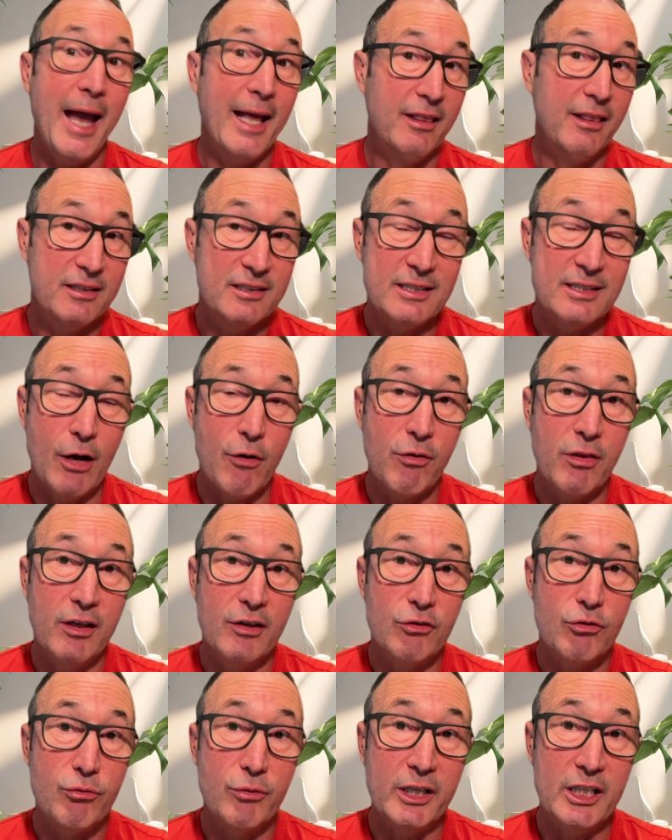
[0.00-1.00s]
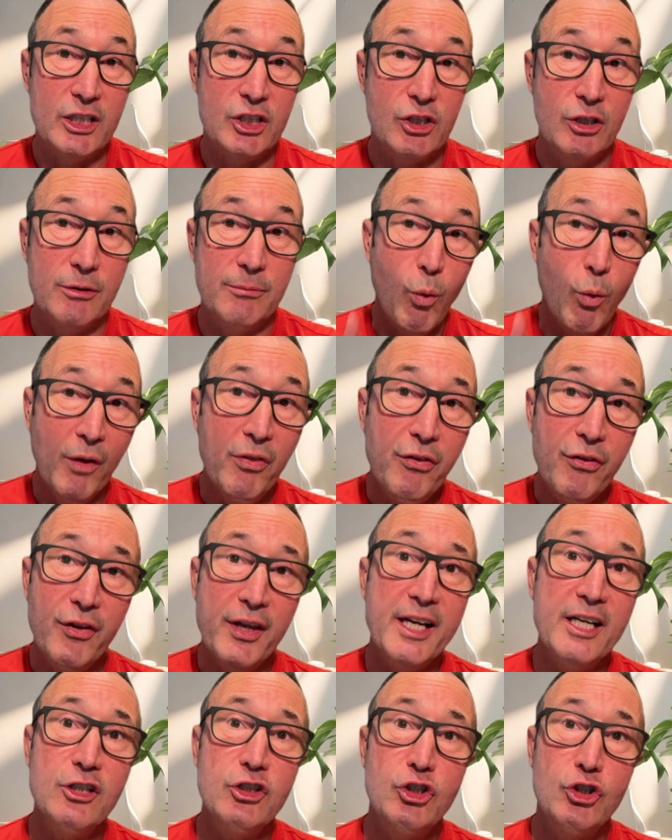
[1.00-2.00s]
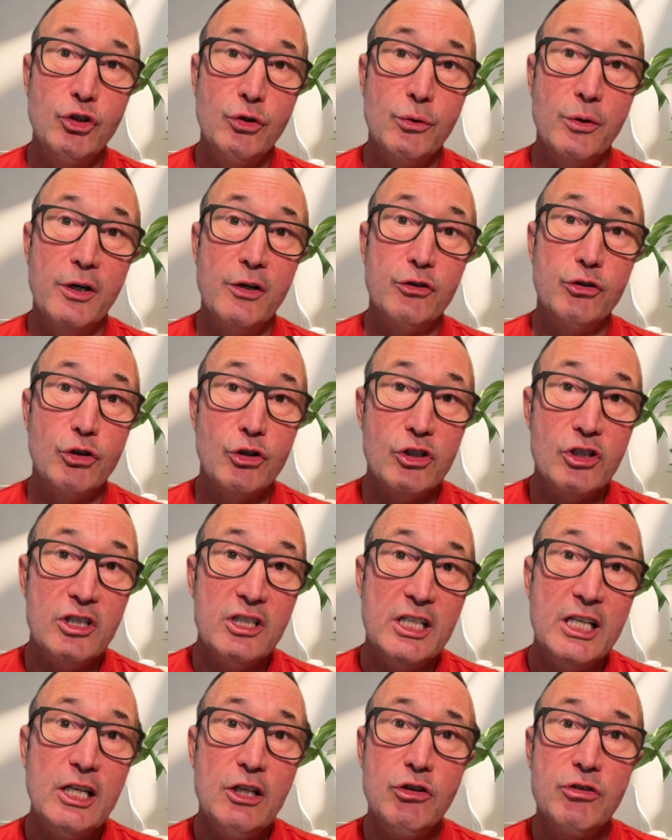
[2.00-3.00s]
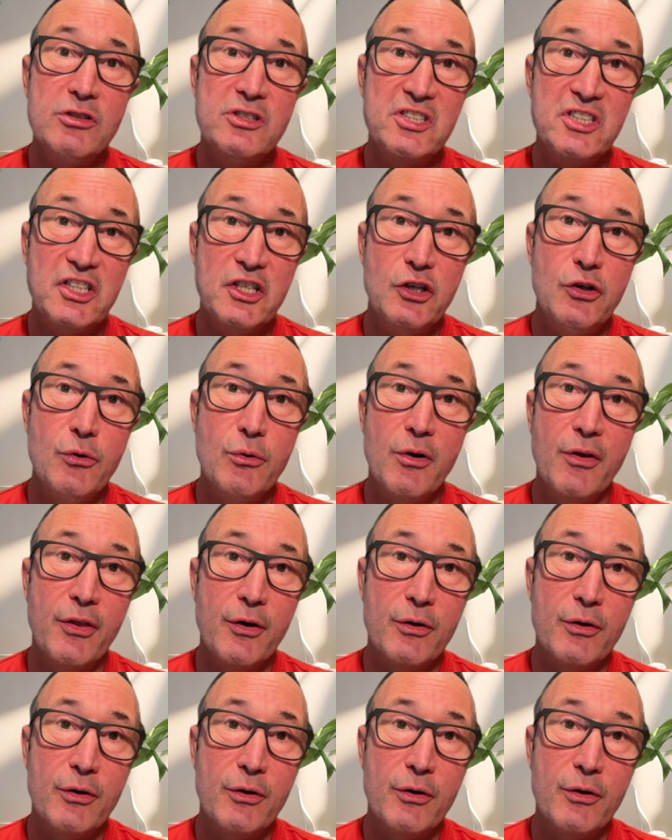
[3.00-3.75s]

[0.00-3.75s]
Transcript: and the Southland region. One thing is sure, you need to secure